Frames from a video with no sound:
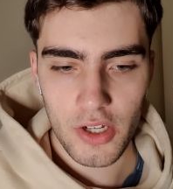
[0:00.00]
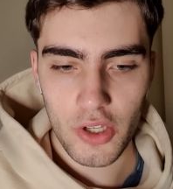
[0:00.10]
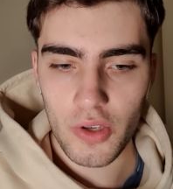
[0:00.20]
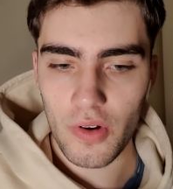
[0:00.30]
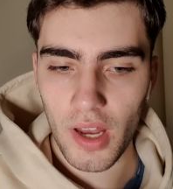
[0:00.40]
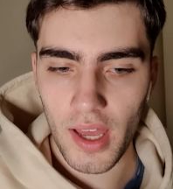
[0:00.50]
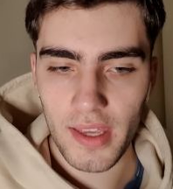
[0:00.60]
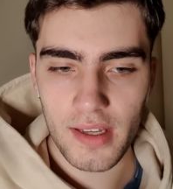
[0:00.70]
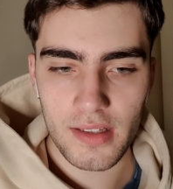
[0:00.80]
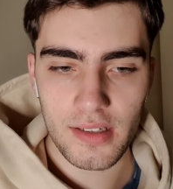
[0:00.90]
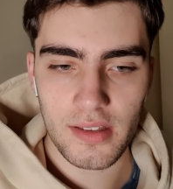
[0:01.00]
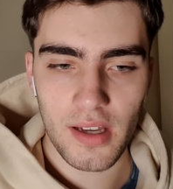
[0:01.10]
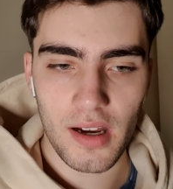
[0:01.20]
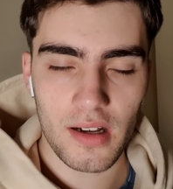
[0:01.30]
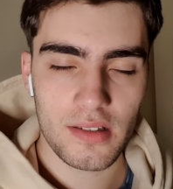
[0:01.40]
Do you like
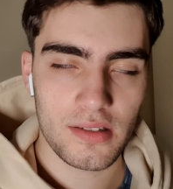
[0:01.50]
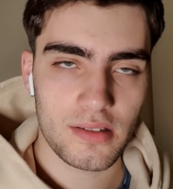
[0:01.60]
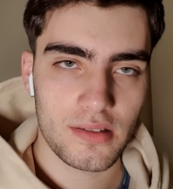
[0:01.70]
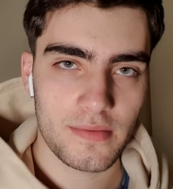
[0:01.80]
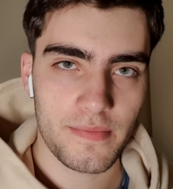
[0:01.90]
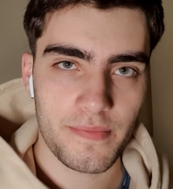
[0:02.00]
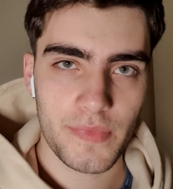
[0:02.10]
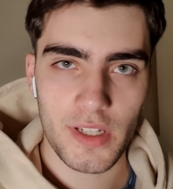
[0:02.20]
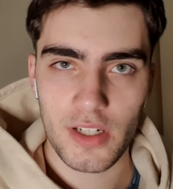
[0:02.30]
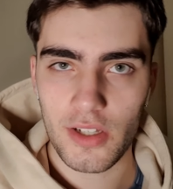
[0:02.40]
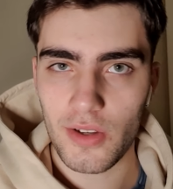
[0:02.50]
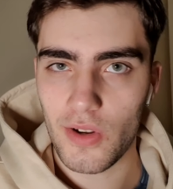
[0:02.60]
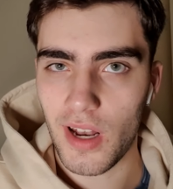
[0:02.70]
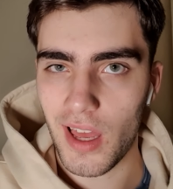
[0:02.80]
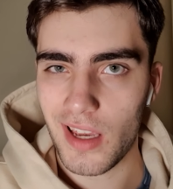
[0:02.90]
dance? Do
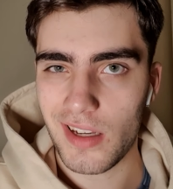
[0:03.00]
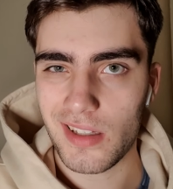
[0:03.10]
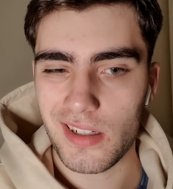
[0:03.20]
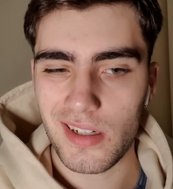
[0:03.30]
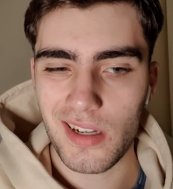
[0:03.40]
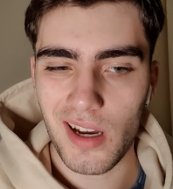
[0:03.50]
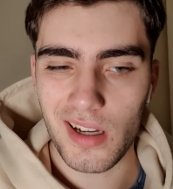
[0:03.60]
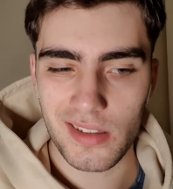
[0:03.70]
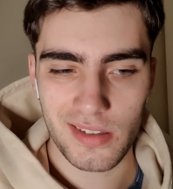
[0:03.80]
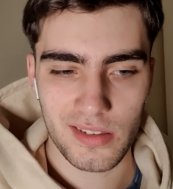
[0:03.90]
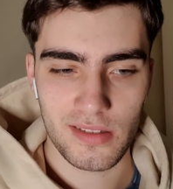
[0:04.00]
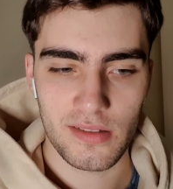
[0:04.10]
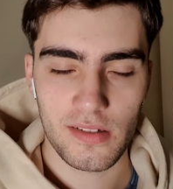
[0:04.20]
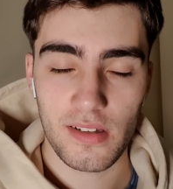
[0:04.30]
you like to dance?